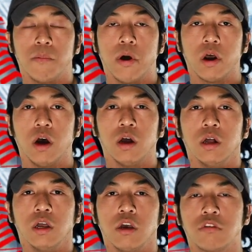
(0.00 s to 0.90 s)
But
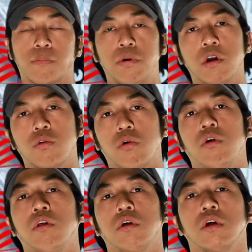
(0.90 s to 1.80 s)
it's pretty
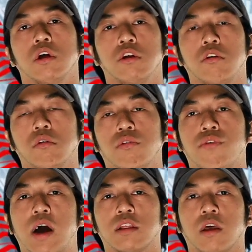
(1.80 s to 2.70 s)
cool due to the
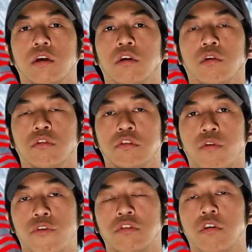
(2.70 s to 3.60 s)
fact that, this is the
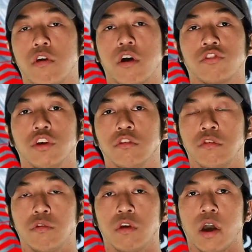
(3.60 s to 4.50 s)
first introduction
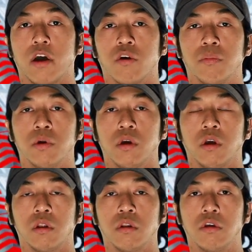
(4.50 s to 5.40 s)
to the Atom
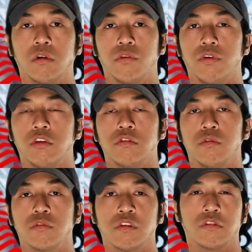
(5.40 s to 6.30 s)
in, the
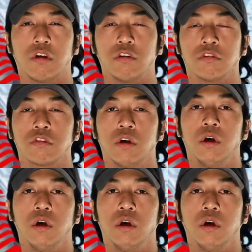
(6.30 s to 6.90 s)
52s, in a sense.